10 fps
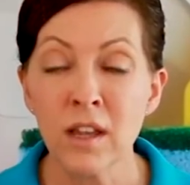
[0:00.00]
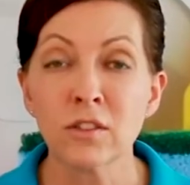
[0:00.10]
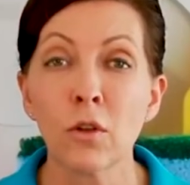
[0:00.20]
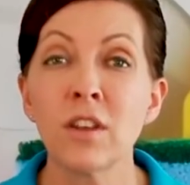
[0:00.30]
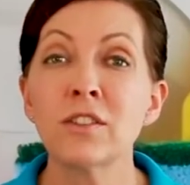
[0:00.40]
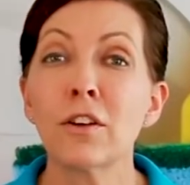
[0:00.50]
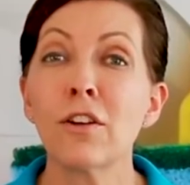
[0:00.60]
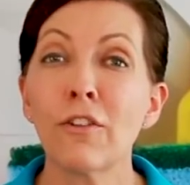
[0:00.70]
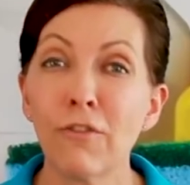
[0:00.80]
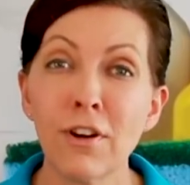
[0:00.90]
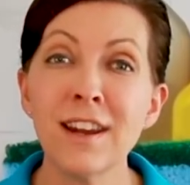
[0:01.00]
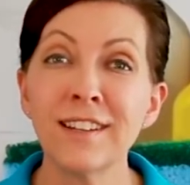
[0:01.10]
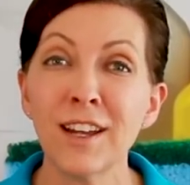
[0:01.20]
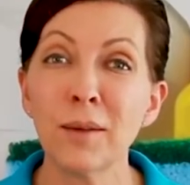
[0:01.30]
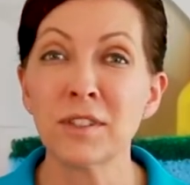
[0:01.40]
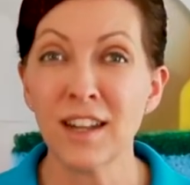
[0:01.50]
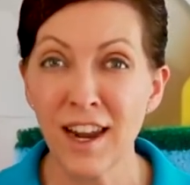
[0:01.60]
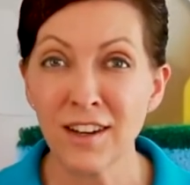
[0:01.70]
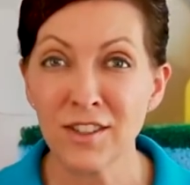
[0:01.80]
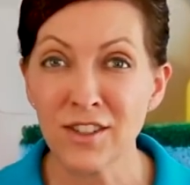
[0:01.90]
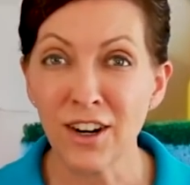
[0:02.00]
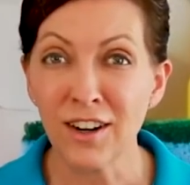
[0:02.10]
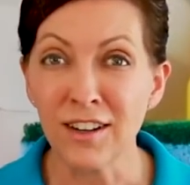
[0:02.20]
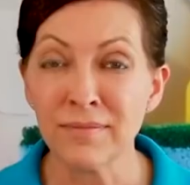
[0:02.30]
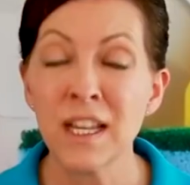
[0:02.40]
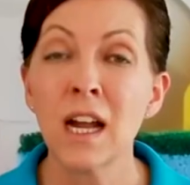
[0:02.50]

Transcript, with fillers: So these are your free tips to get you started.